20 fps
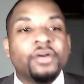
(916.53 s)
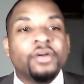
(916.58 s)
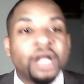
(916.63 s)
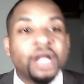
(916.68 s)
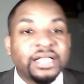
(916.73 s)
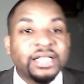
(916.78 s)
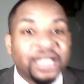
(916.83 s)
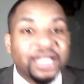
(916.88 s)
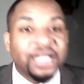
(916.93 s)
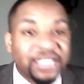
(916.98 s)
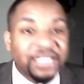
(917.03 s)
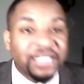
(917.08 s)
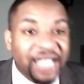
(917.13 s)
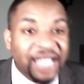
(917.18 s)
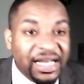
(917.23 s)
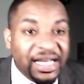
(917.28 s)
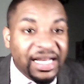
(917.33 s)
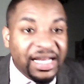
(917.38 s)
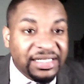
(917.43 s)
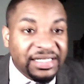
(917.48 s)
the
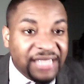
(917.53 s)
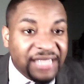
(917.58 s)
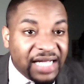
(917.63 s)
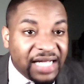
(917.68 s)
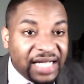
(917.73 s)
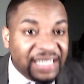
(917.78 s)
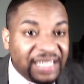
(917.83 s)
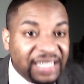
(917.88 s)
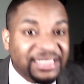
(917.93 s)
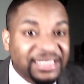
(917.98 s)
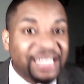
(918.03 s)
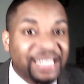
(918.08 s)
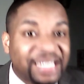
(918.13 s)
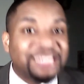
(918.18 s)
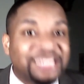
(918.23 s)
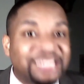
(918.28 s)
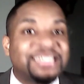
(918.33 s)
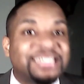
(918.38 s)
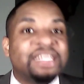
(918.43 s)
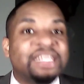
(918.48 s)
underlying stock, let's say, is
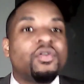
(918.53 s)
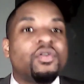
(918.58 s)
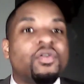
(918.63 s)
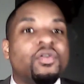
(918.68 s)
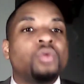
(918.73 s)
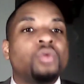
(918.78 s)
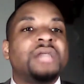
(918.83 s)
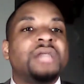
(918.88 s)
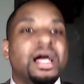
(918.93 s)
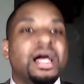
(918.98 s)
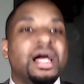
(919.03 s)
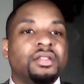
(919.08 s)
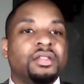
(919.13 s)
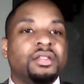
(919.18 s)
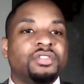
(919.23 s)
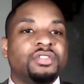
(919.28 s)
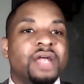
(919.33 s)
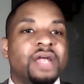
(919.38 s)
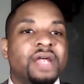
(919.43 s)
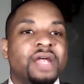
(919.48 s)
$0,
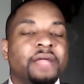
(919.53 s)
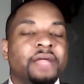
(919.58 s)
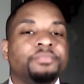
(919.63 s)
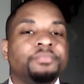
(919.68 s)
right?